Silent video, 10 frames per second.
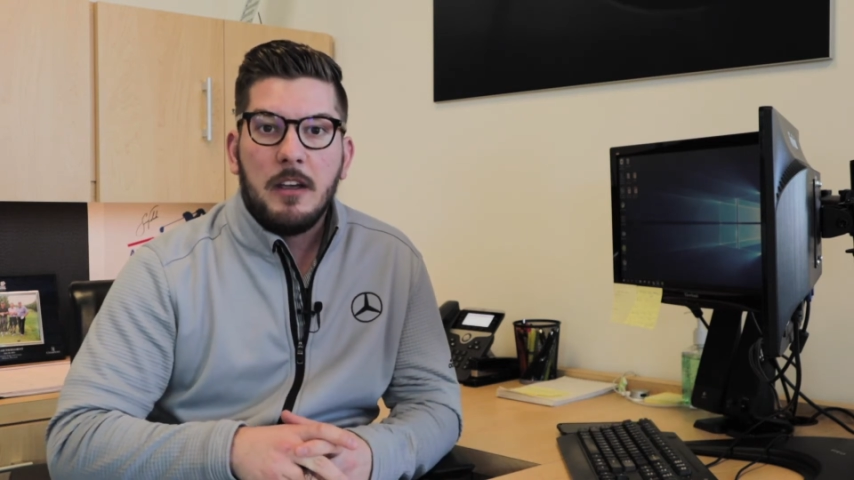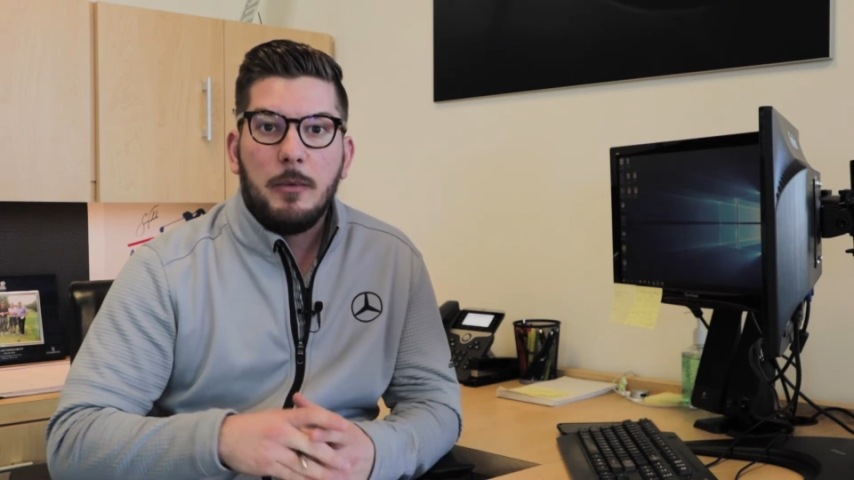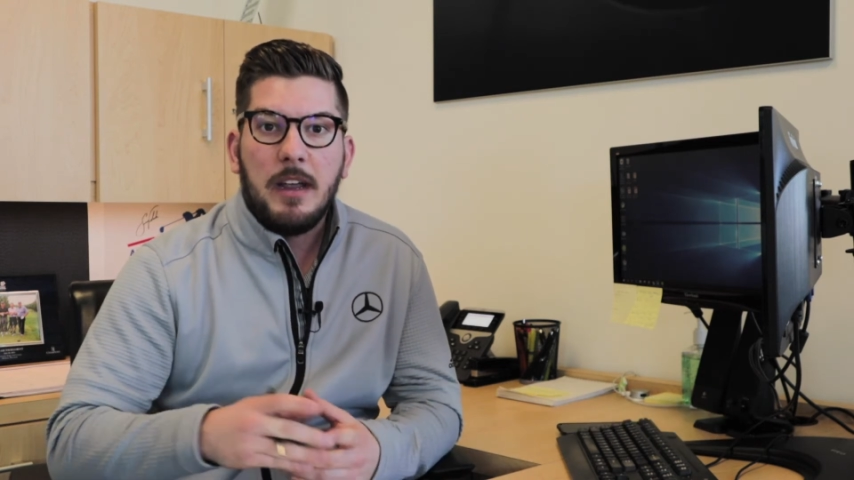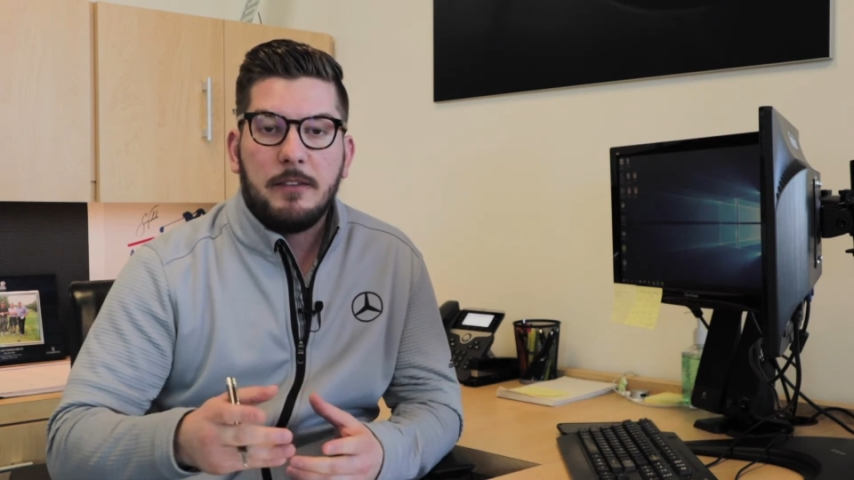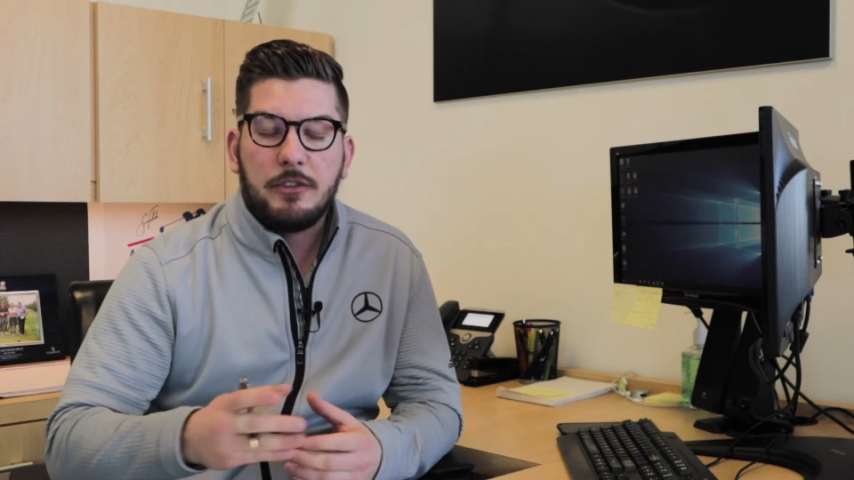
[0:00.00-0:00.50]

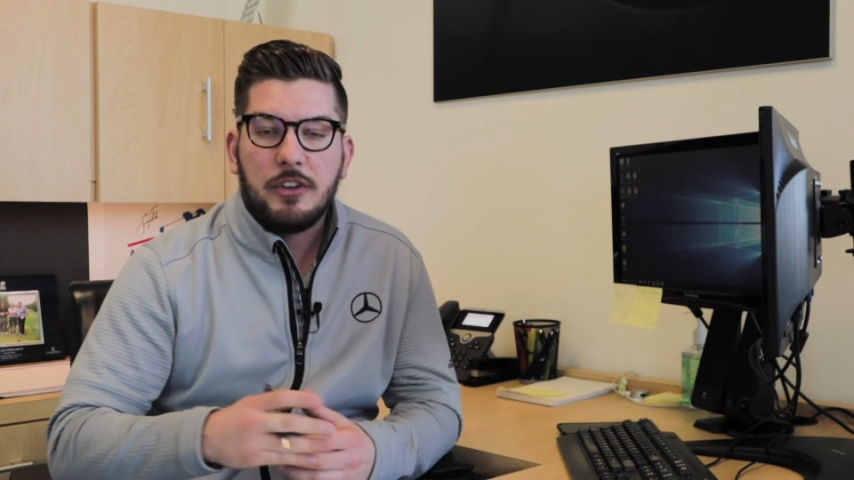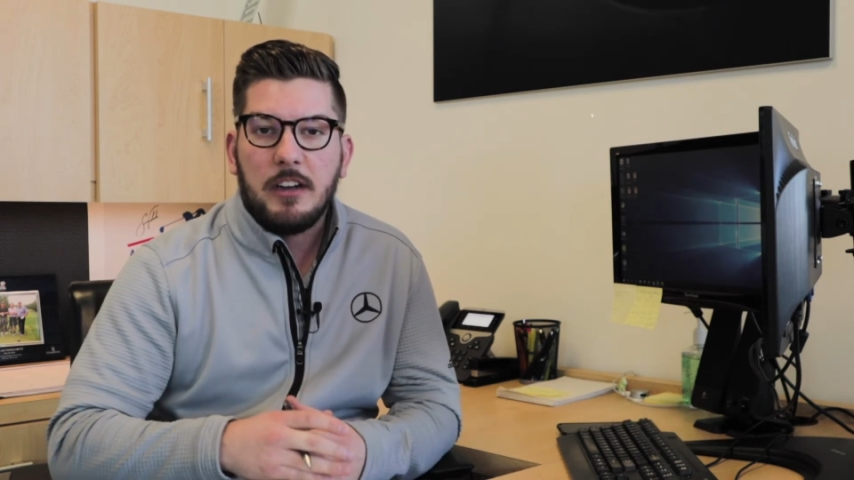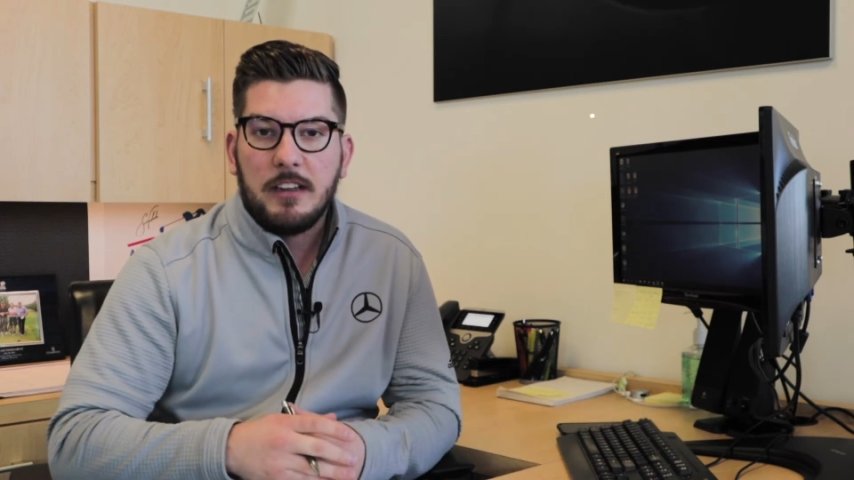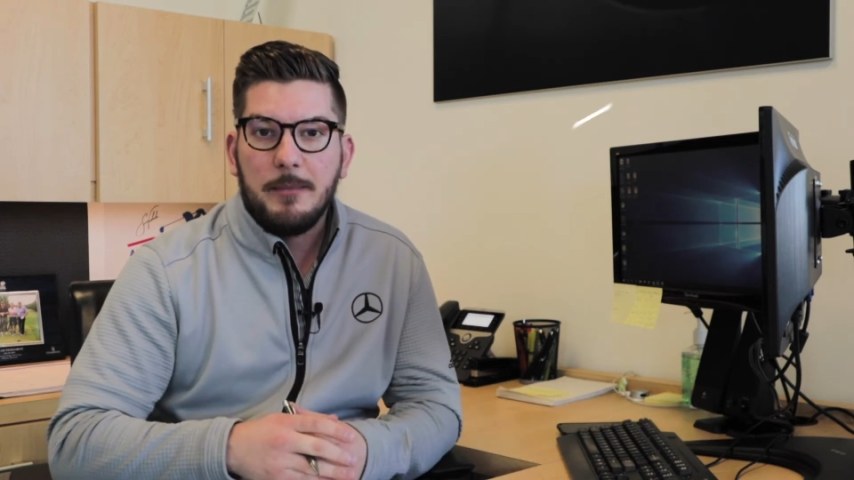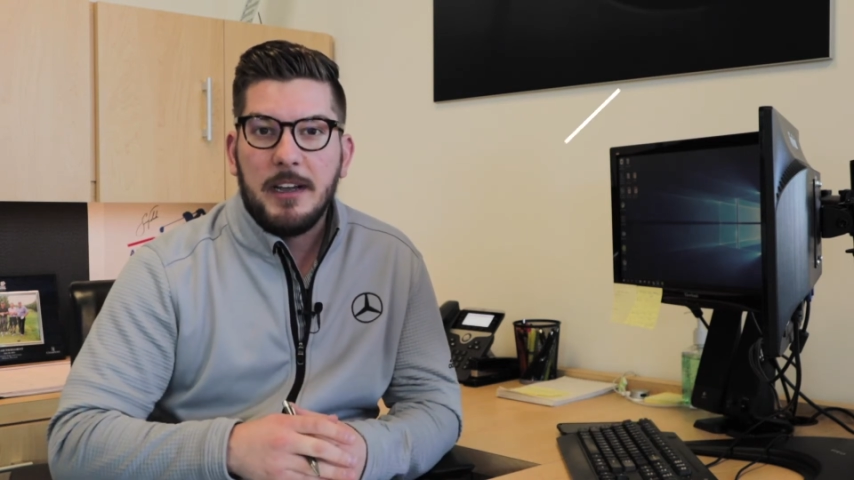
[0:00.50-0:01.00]
we have
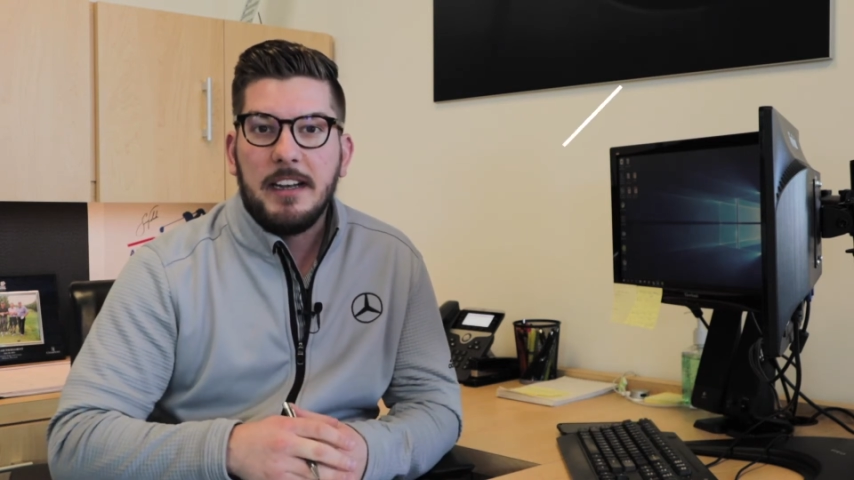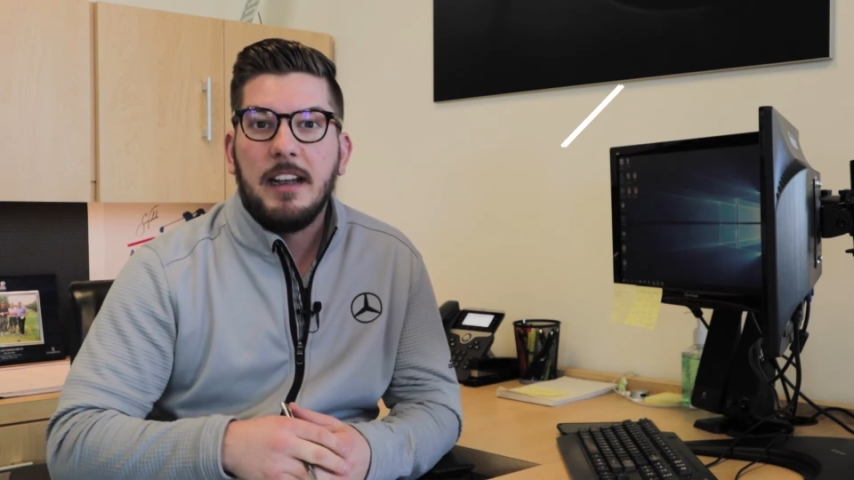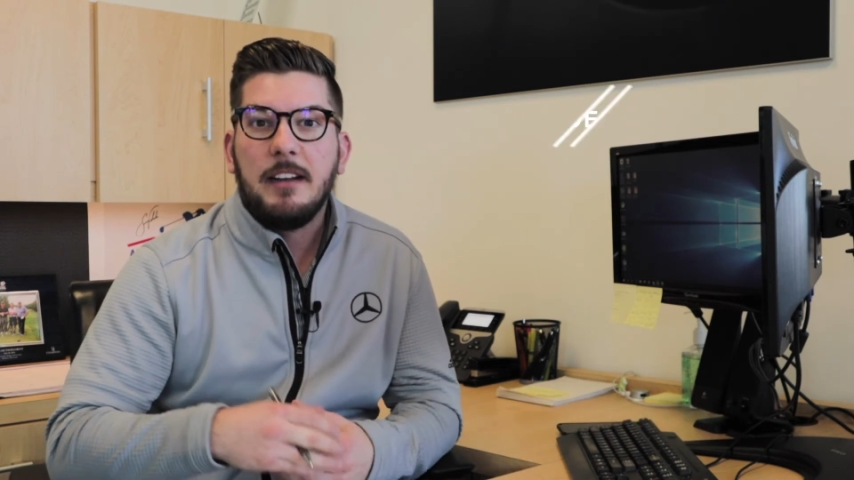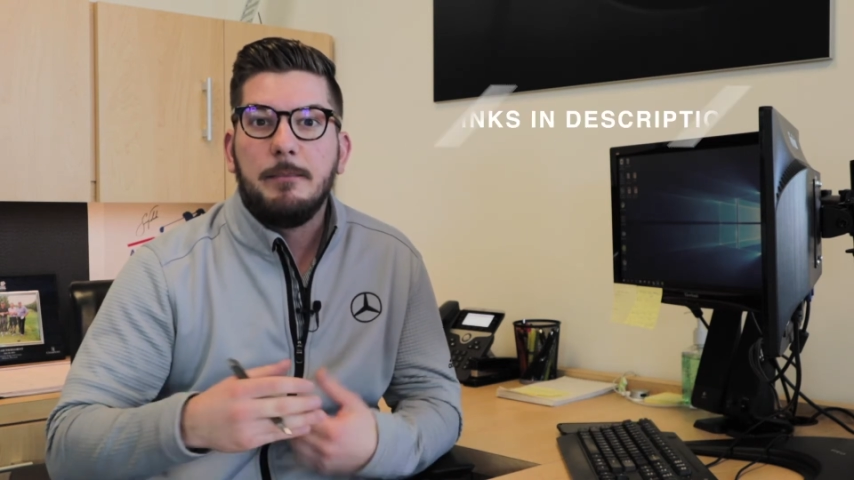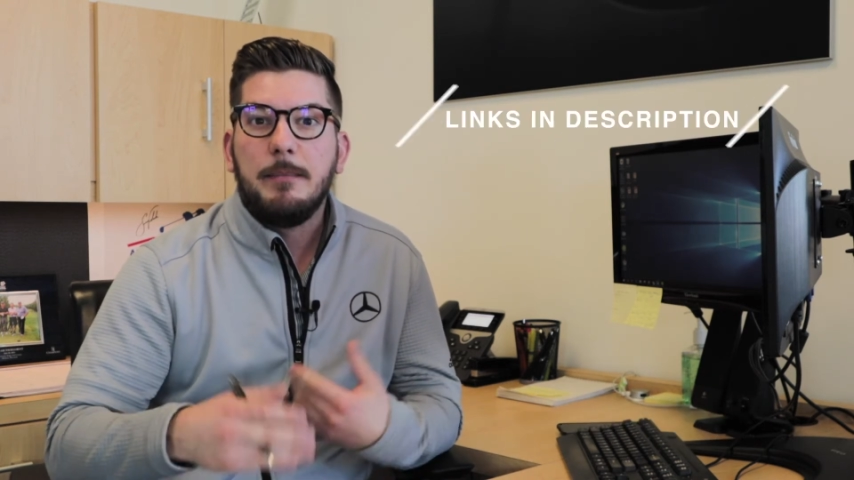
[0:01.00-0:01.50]
Sean come in
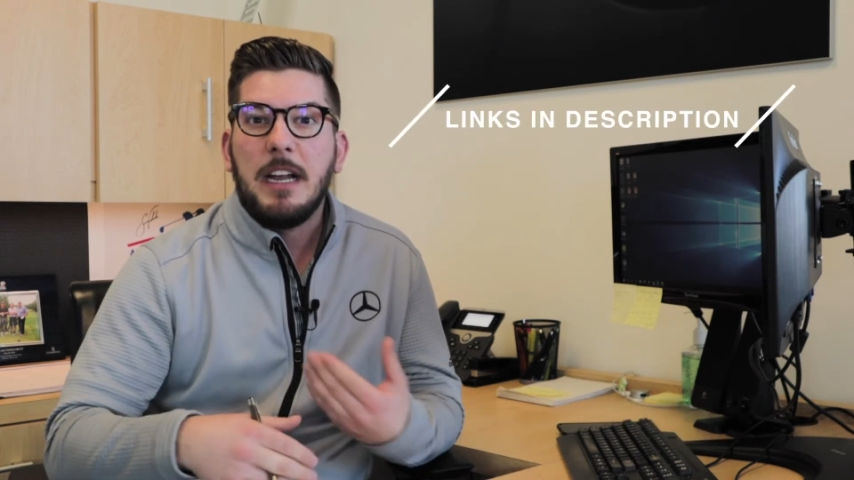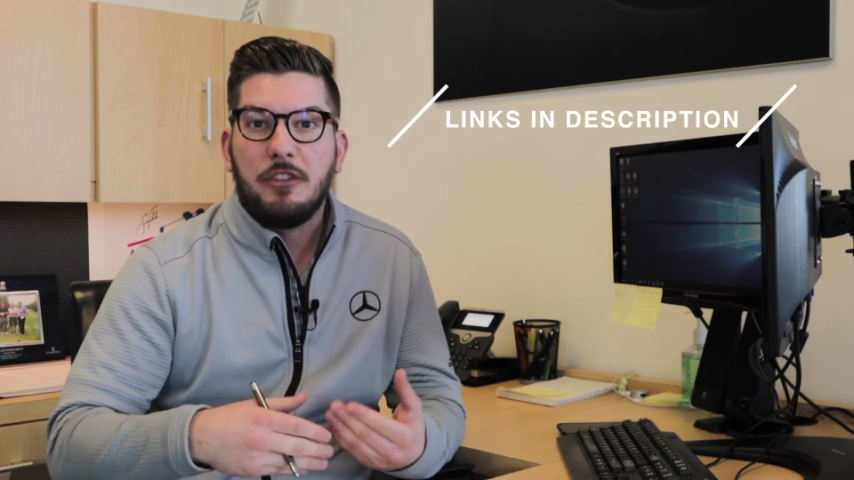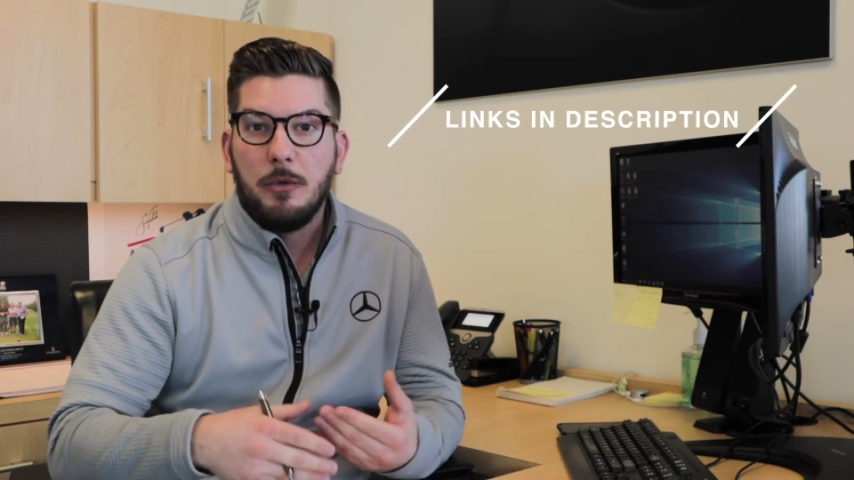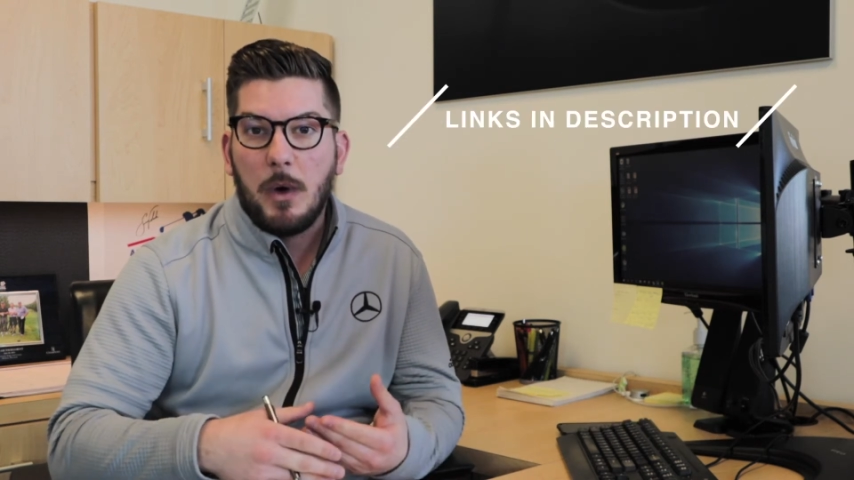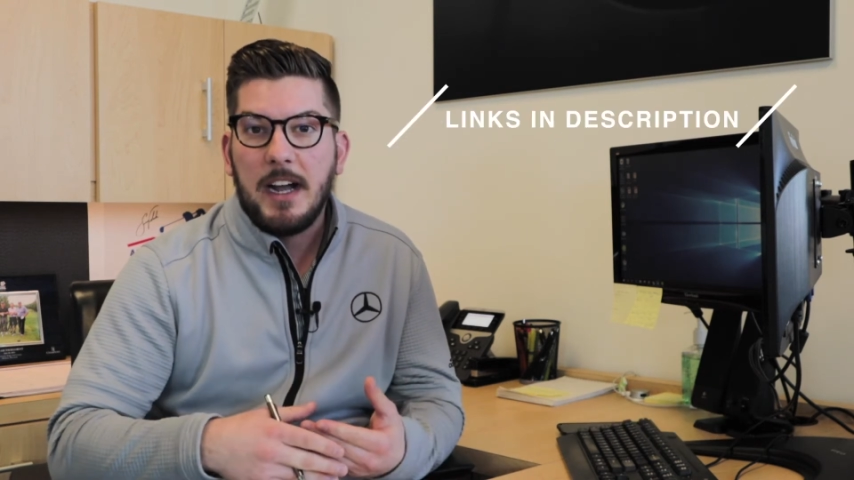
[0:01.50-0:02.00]
and
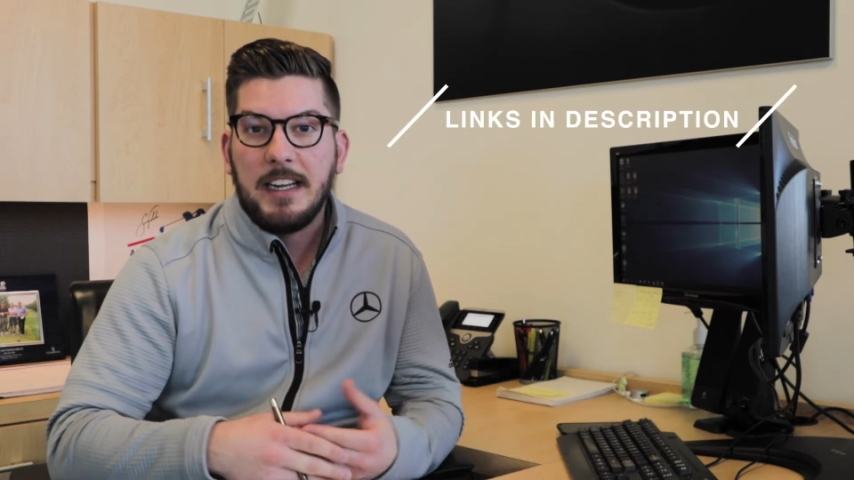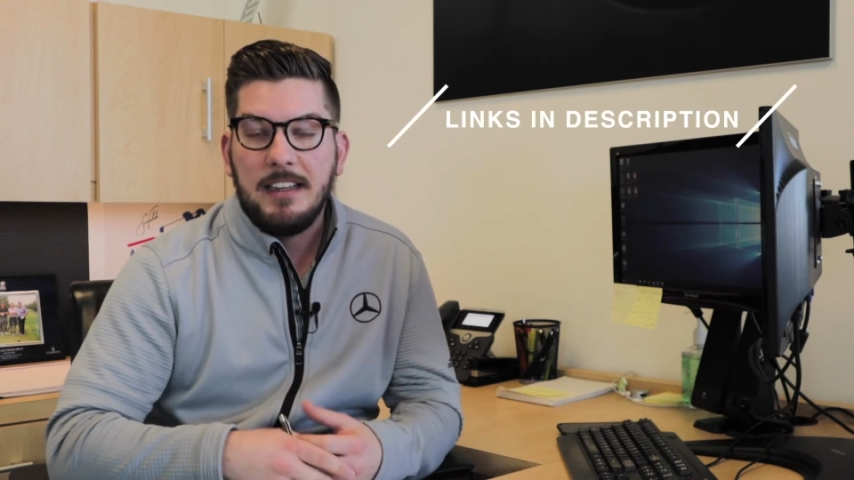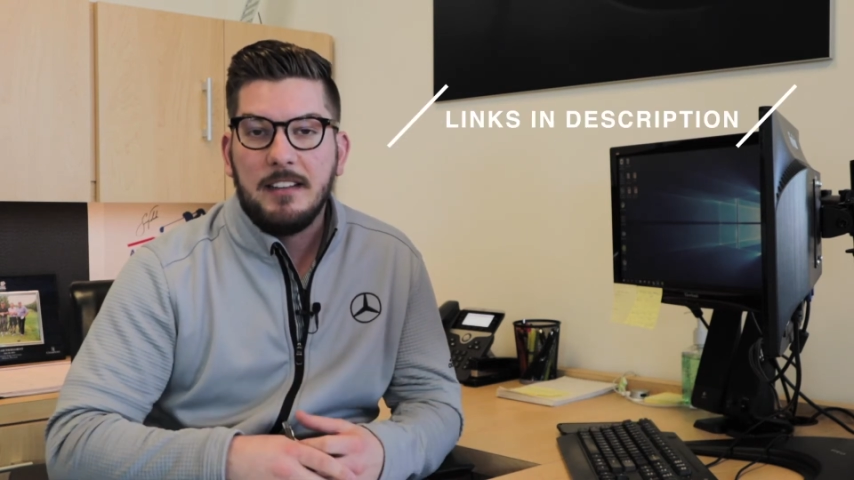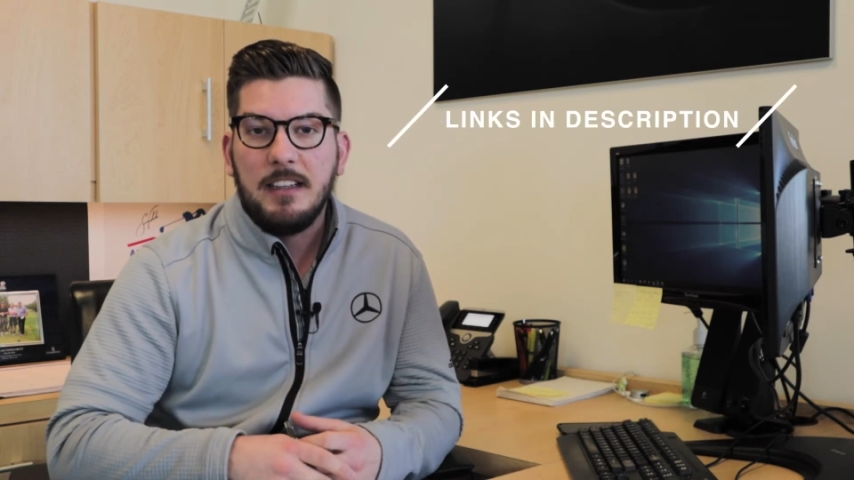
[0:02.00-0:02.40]
mention why he